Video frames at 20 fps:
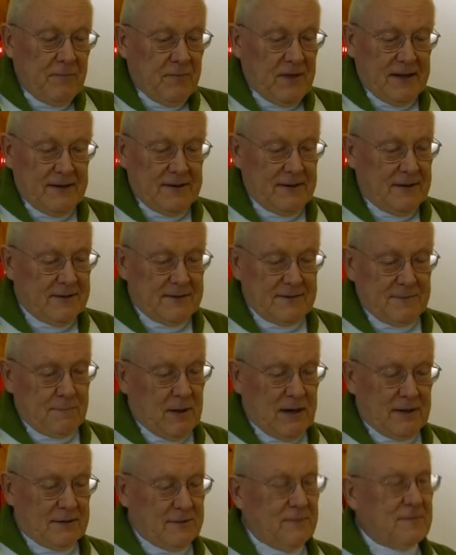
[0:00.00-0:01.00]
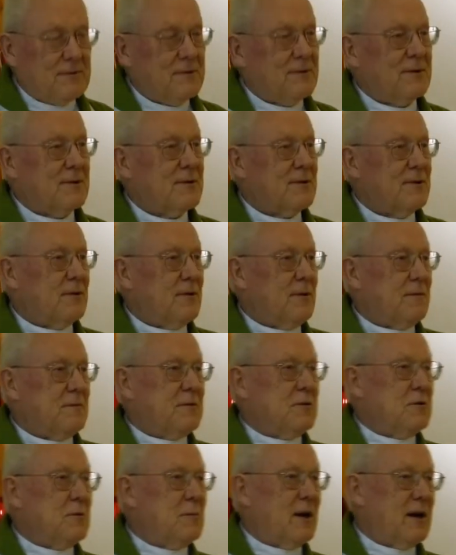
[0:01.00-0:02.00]
and that's part of
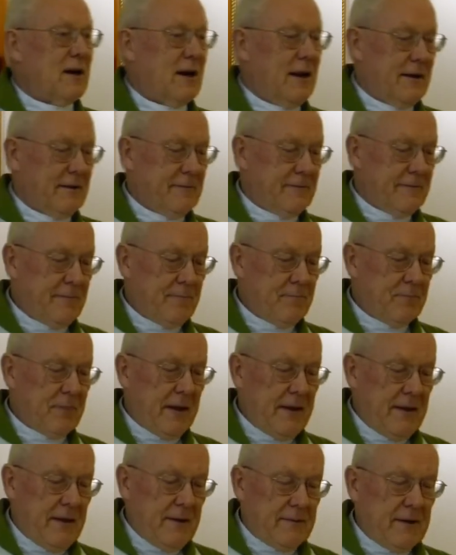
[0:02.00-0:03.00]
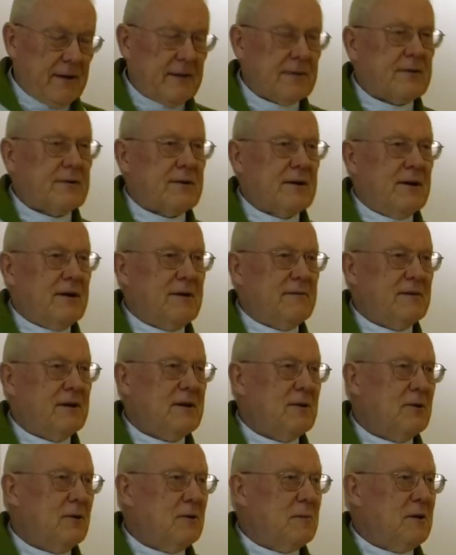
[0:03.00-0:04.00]
the human life. But we
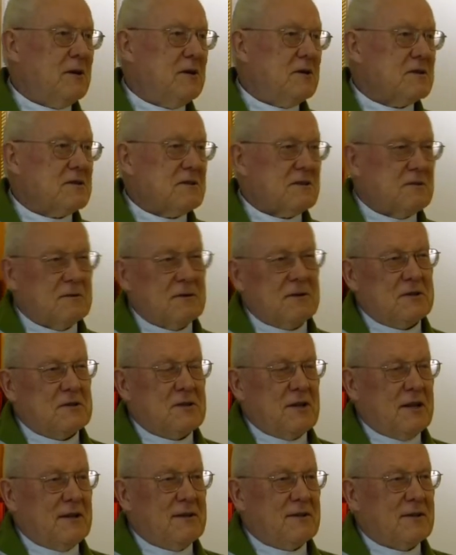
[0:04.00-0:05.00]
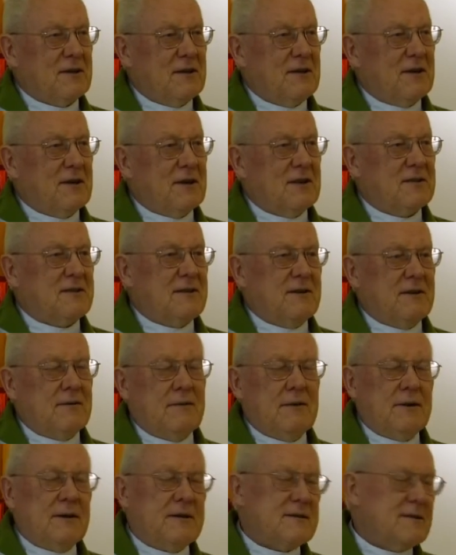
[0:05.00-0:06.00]
cannot be discouraged and say,
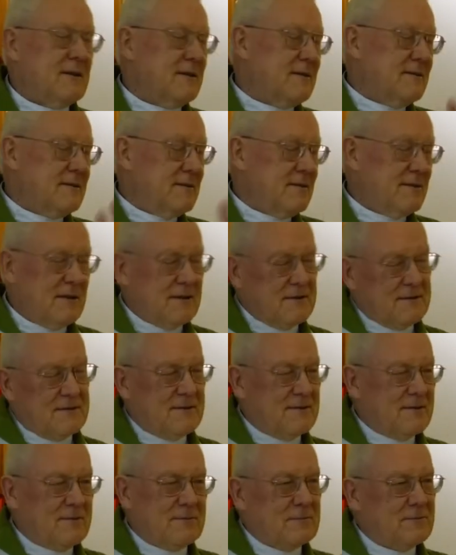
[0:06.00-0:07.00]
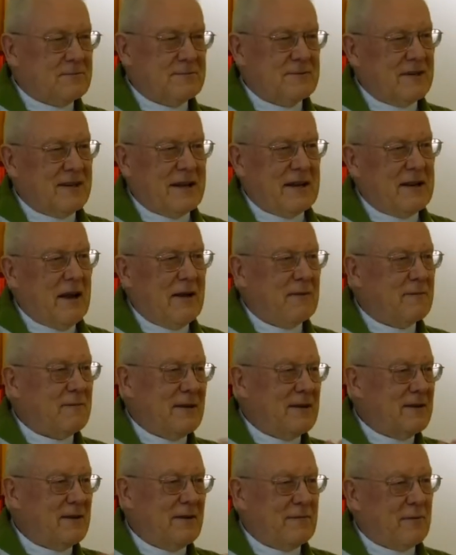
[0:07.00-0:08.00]
oh yes, that's enough,
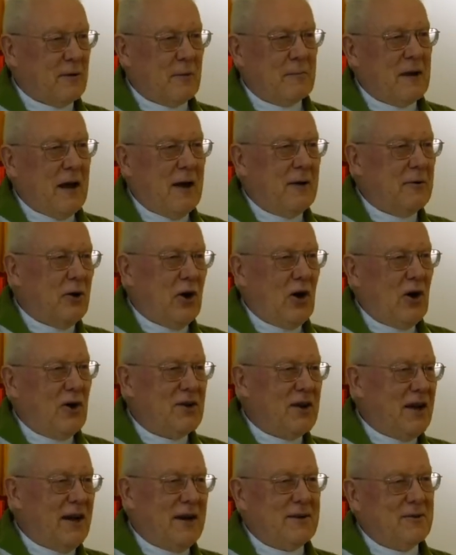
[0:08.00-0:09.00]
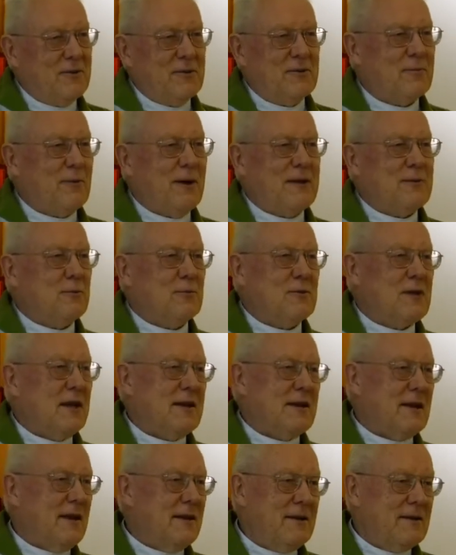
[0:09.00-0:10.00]
and from now on I don't want to
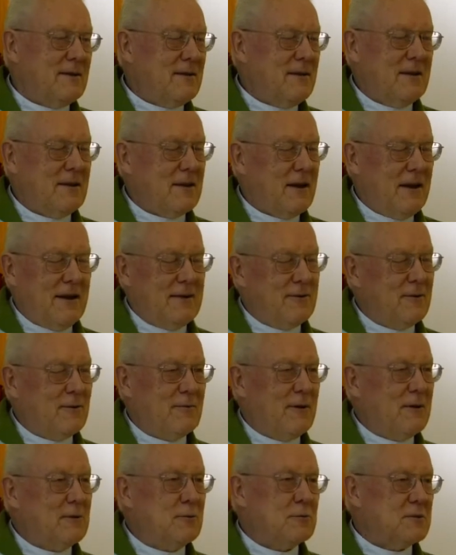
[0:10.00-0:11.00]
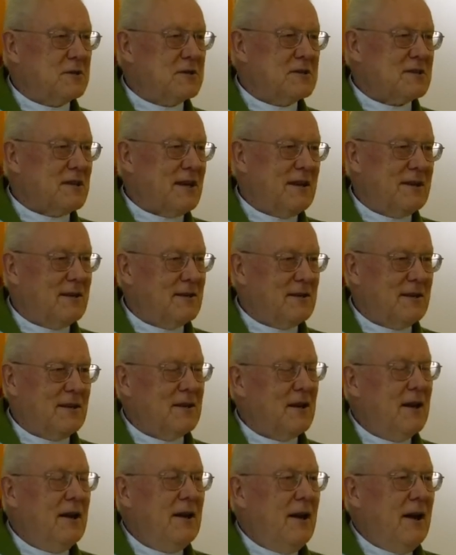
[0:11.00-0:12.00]
take anything, I don't want to risk
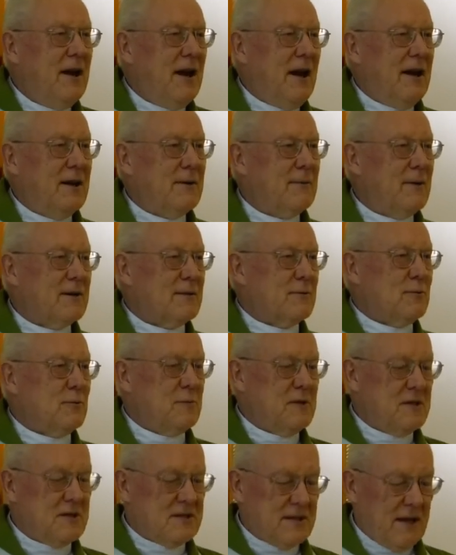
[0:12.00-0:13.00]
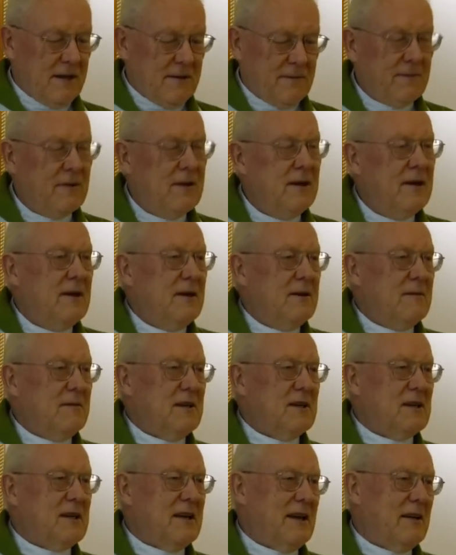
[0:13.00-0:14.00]
anything, I want to be safe.
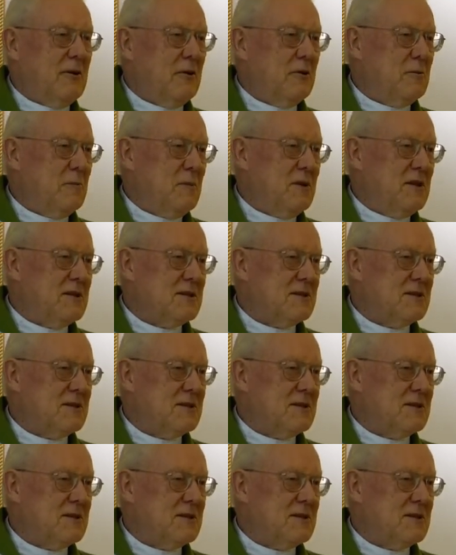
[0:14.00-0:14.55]
We cannot be